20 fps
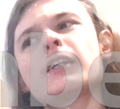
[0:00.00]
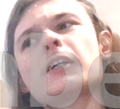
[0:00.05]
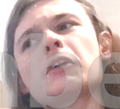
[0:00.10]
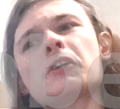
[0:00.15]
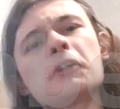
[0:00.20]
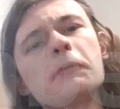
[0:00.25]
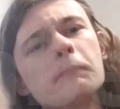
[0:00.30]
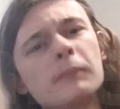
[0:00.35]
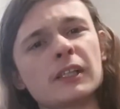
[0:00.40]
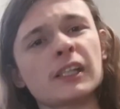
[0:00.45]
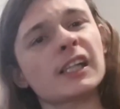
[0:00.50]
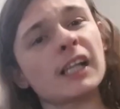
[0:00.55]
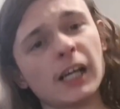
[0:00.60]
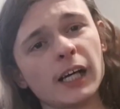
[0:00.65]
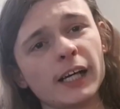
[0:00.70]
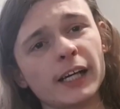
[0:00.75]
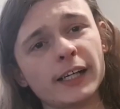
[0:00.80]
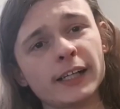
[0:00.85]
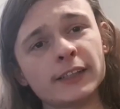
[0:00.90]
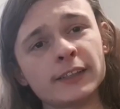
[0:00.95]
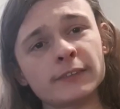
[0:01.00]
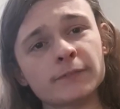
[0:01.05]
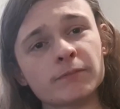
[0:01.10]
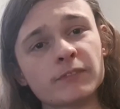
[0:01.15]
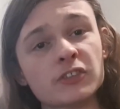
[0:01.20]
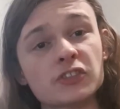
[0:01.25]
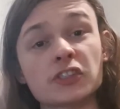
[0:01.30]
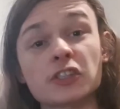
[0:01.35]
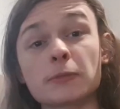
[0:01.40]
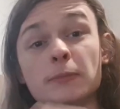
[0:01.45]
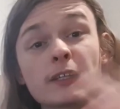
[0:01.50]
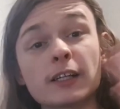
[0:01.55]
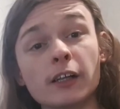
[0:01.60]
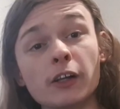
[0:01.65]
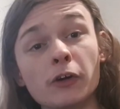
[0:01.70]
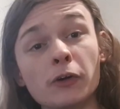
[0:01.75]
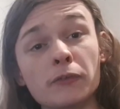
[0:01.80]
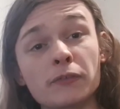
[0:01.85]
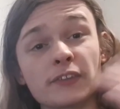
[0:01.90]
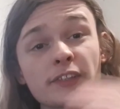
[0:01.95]
Now number 9 is going to be
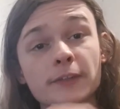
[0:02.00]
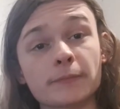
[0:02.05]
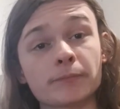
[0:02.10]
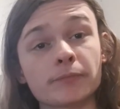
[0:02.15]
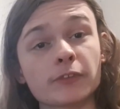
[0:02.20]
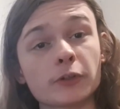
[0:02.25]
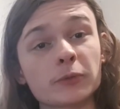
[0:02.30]
clothing,